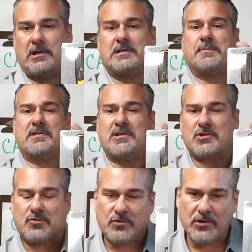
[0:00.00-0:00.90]
especially the
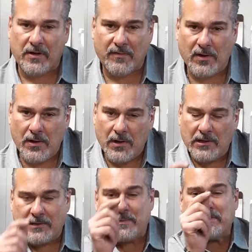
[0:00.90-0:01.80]
screwdriver
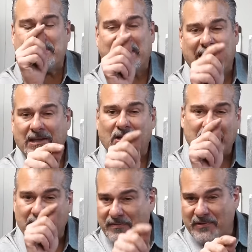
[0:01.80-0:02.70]
especially the handle on
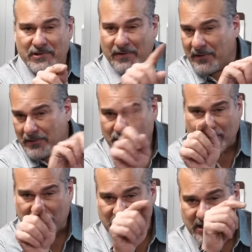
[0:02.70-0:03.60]
your refrigerator.
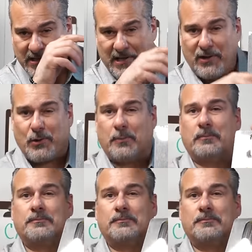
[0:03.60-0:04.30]
Try changing that at home.